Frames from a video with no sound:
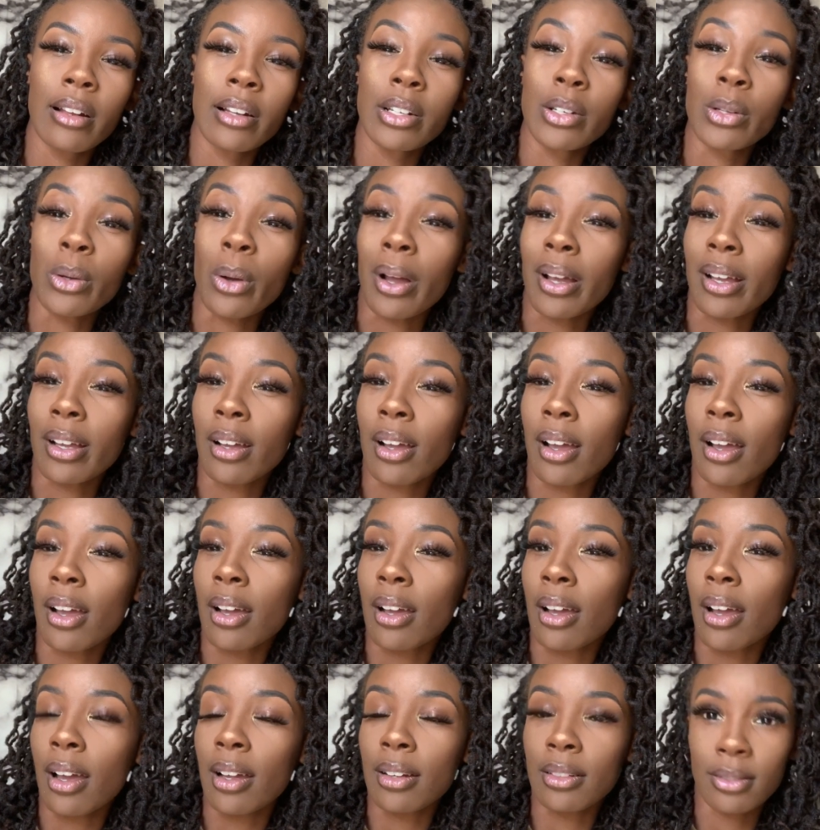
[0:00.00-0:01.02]
do I,
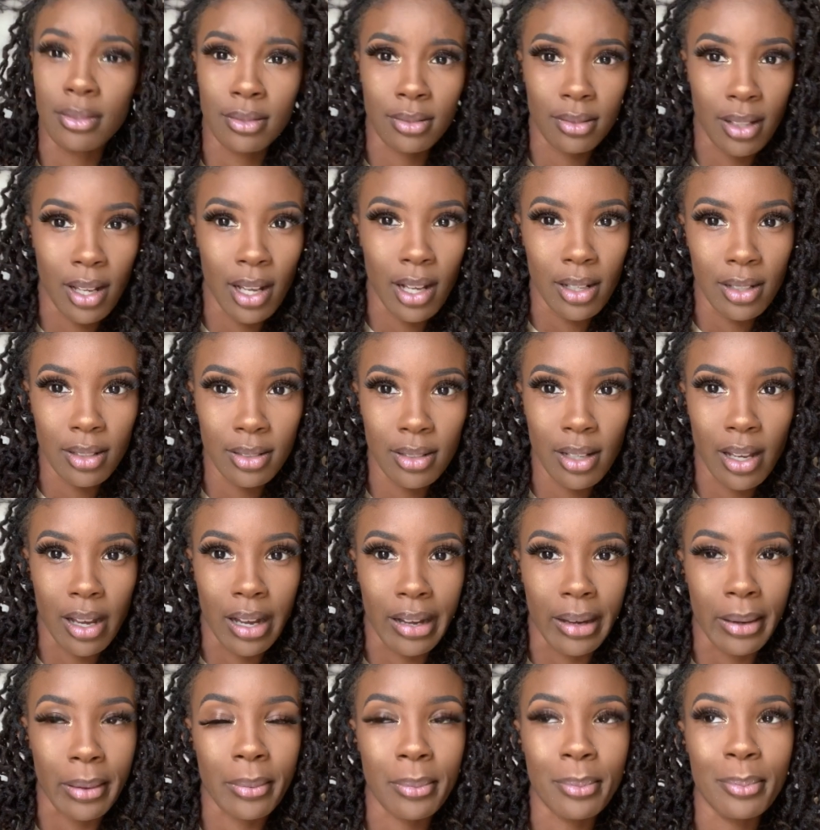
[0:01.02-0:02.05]
I don't, I don't
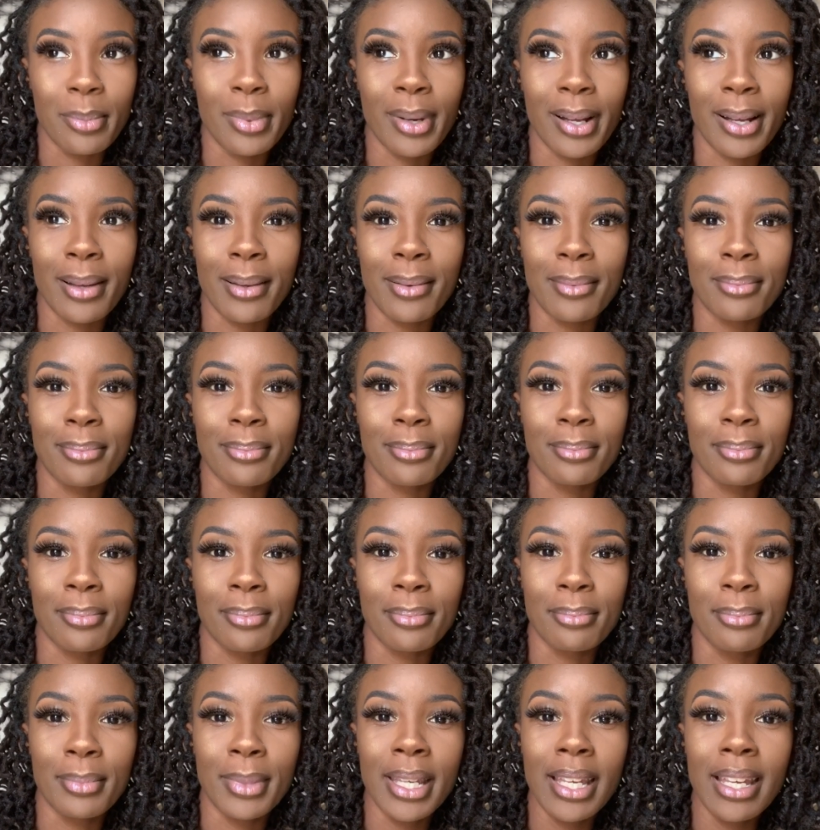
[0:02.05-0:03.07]
know, but
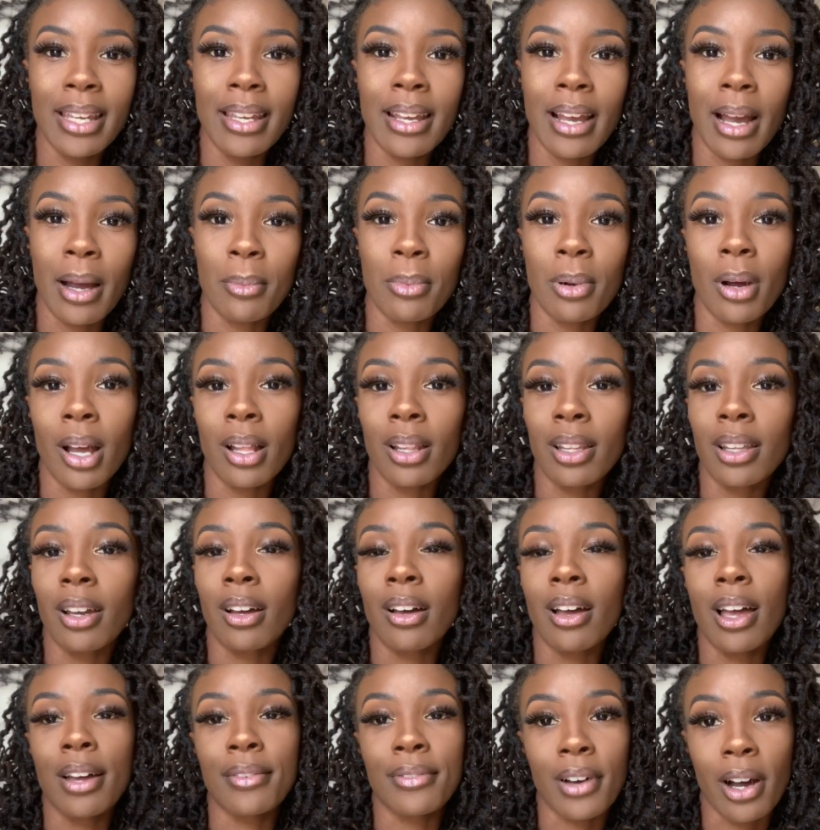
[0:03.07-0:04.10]
me, I'm probably
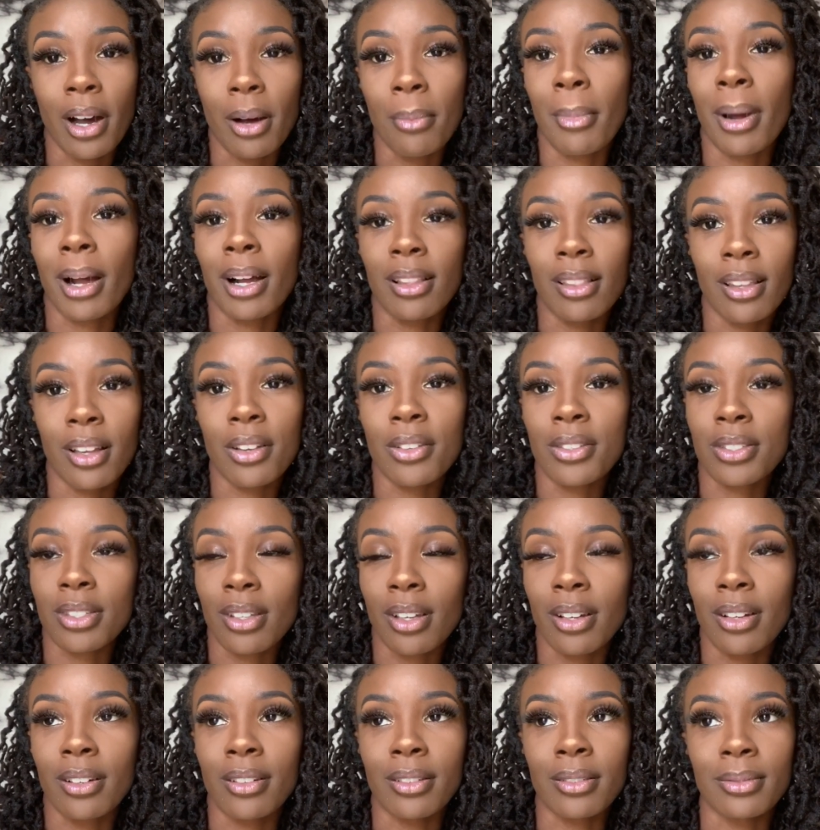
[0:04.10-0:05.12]
gonna have all my clothes
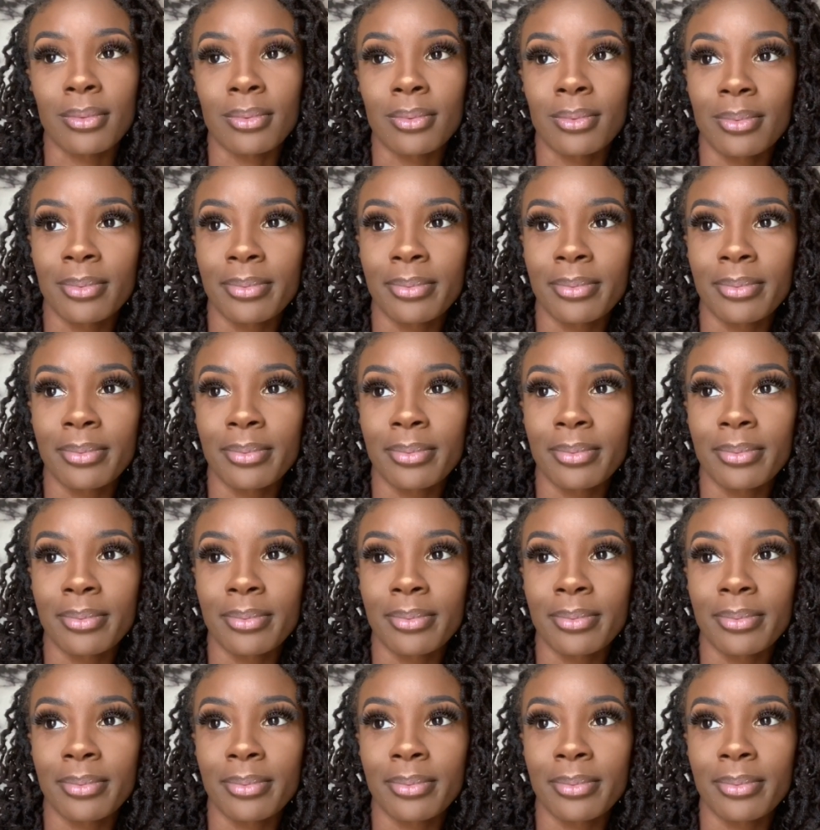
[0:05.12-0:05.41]
on